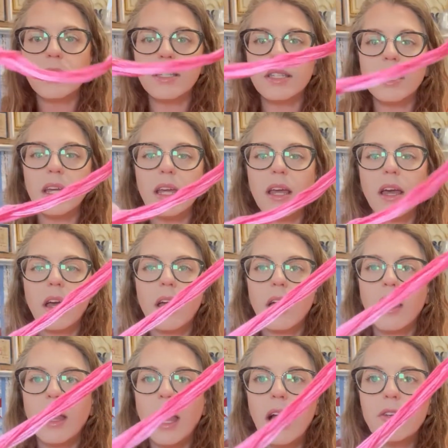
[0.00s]
see
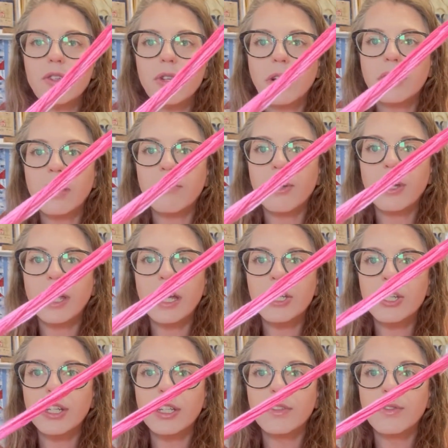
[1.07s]
how strong that
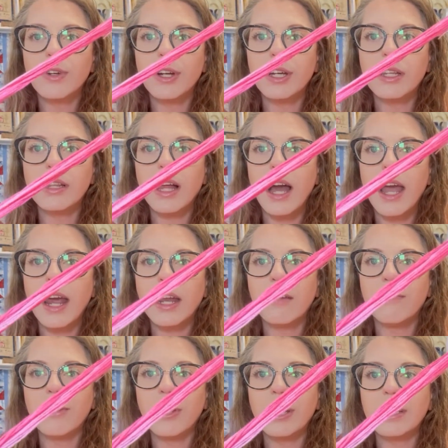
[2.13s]
variegation is. Very light and
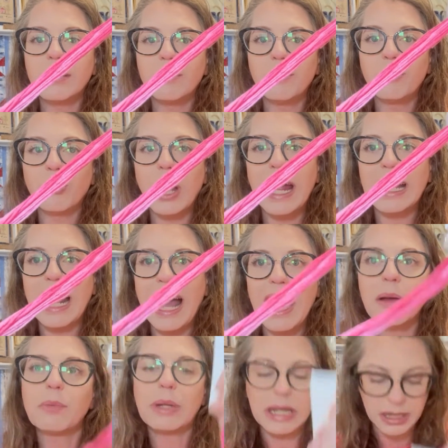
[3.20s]
a very bright,
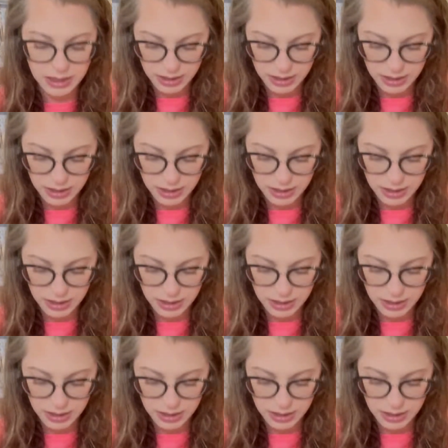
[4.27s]
hot pink